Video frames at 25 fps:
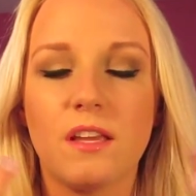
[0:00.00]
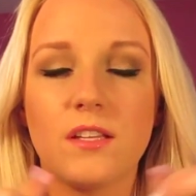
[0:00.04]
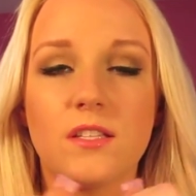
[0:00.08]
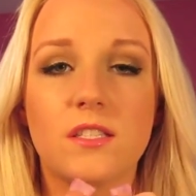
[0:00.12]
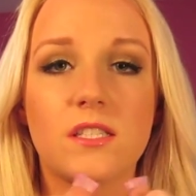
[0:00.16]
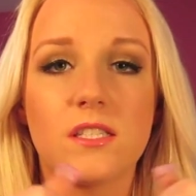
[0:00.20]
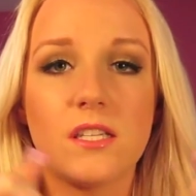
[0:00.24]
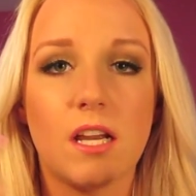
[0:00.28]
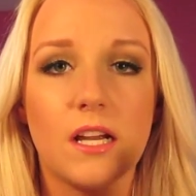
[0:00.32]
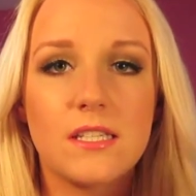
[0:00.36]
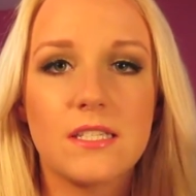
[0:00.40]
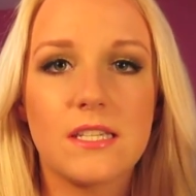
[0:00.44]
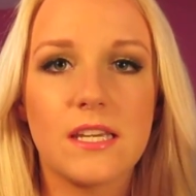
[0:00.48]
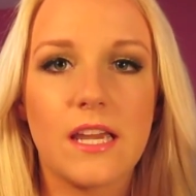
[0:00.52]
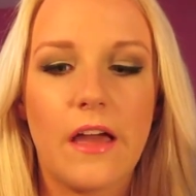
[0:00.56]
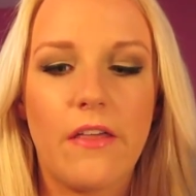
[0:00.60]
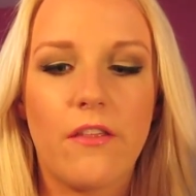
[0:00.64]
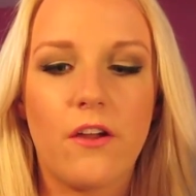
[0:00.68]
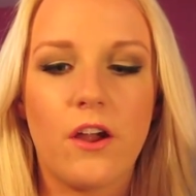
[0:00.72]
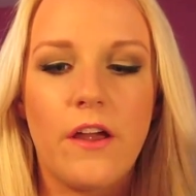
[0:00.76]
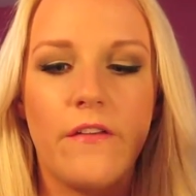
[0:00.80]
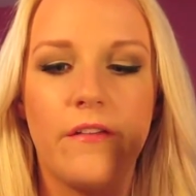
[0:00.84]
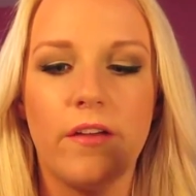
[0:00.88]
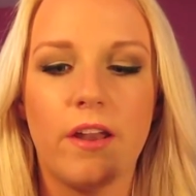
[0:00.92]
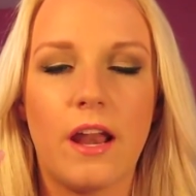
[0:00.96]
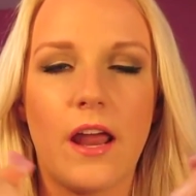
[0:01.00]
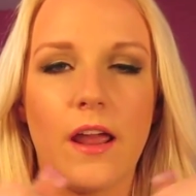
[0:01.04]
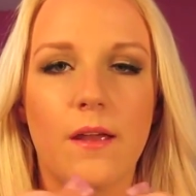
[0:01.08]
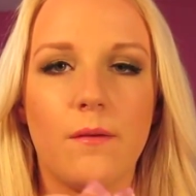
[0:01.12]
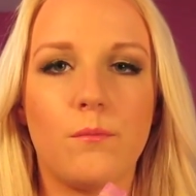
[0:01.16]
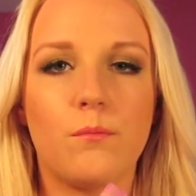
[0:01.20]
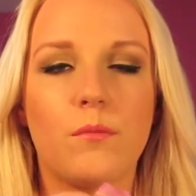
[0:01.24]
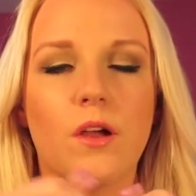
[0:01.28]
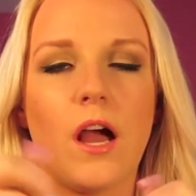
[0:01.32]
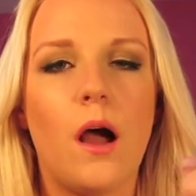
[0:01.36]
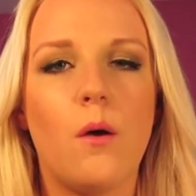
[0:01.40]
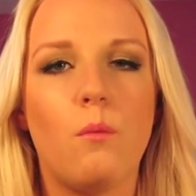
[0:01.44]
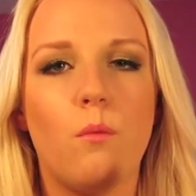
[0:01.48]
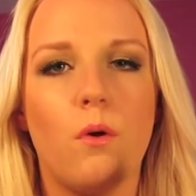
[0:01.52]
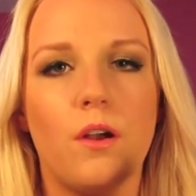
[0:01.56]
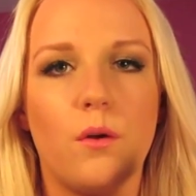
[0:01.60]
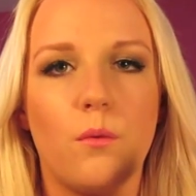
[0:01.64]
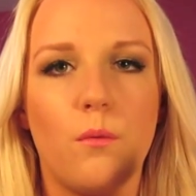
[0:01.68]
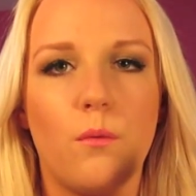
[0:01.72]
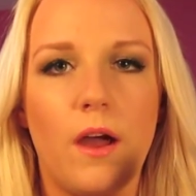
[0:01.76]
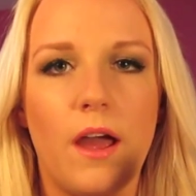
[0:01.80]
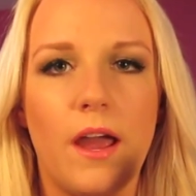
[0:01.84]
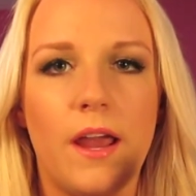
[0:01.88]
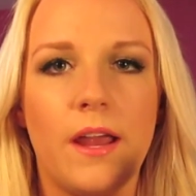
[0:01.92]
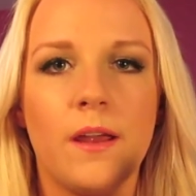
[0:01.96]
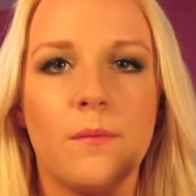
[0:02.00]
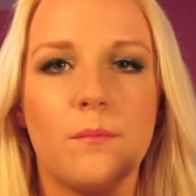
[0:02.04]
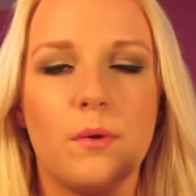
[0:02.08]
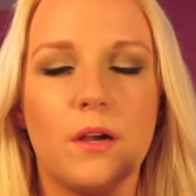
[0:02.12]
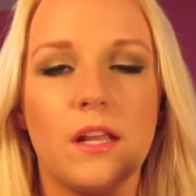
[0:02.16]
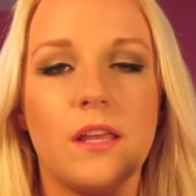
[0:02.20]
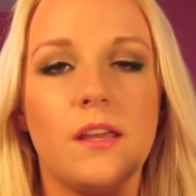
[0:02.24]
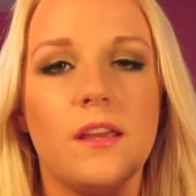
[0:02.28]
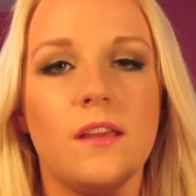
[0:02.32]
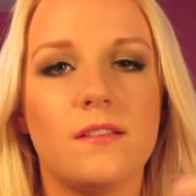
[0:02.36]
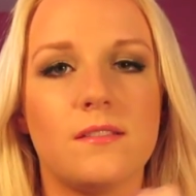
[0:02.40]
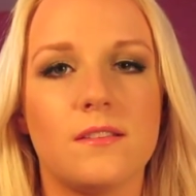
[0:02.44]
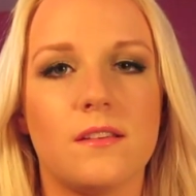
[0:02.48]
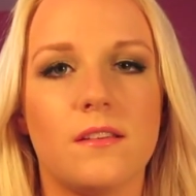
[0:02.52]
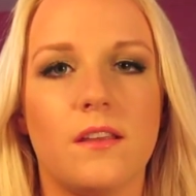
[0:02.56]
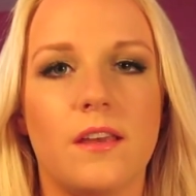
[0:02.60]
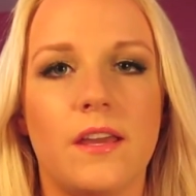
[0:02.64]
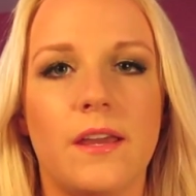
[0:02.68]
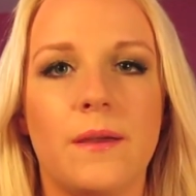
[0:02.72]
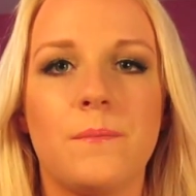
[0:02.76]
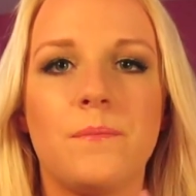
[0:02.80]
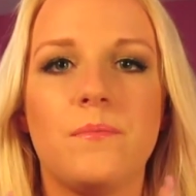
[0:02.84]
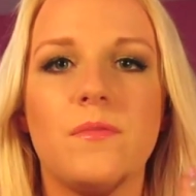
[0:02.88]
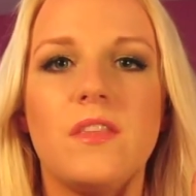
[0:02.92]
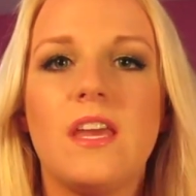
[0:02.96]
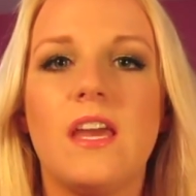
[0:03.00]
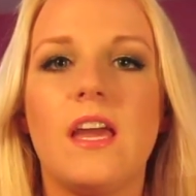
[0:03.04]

stuck together, and then I got one away pretty easily.